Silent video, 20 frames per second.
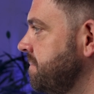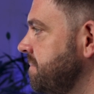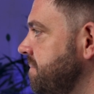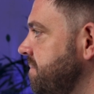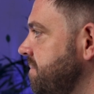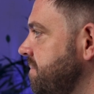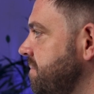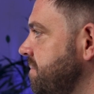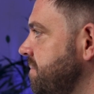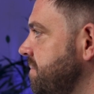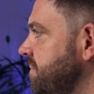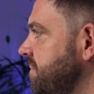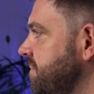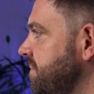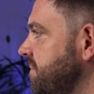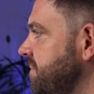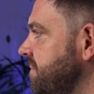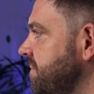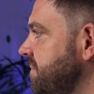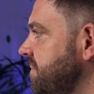
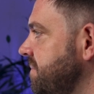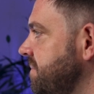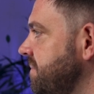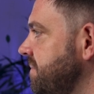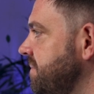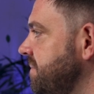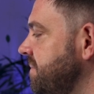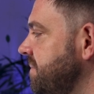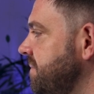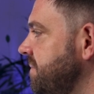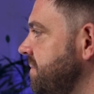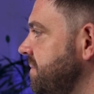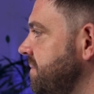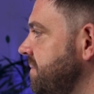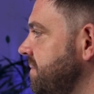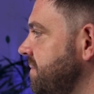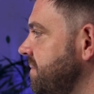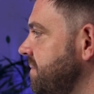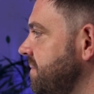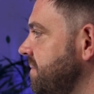
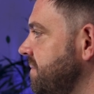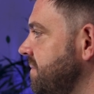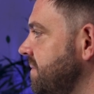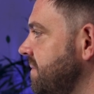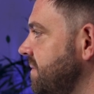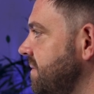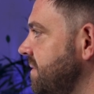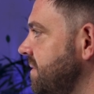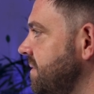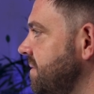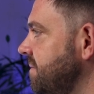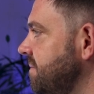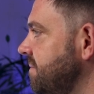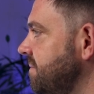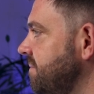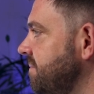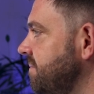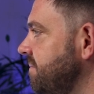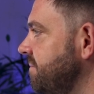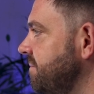
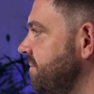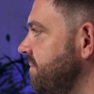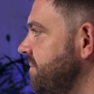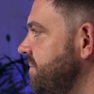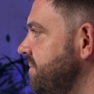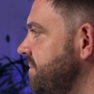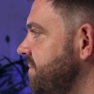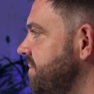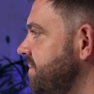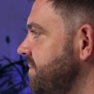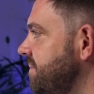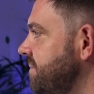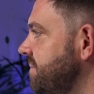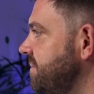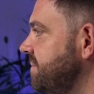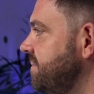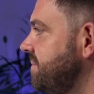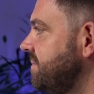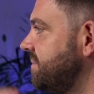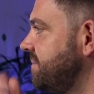
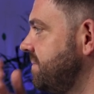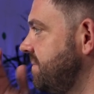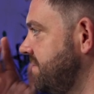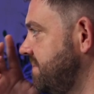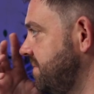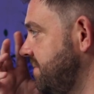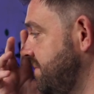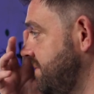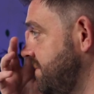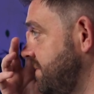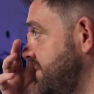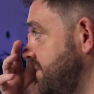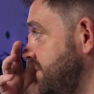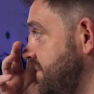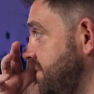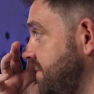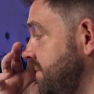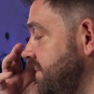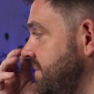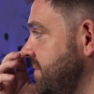
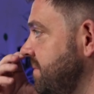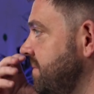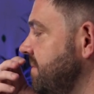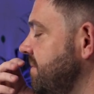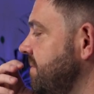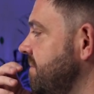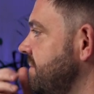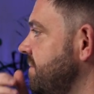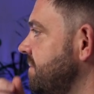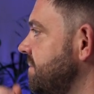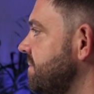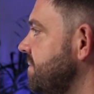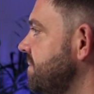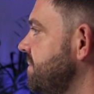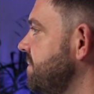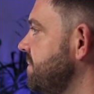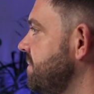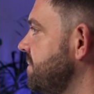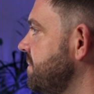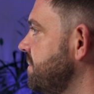
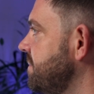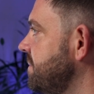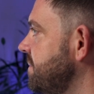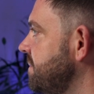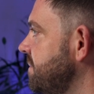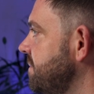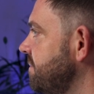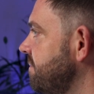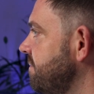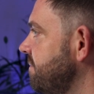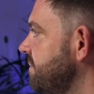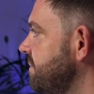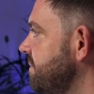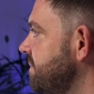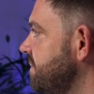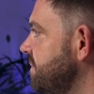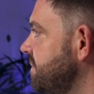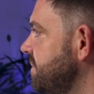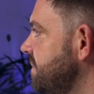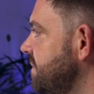
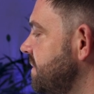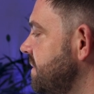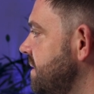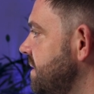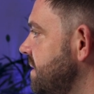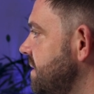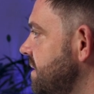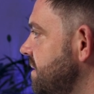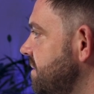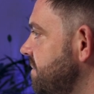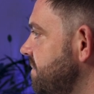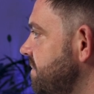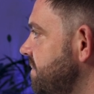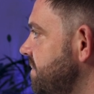(silent)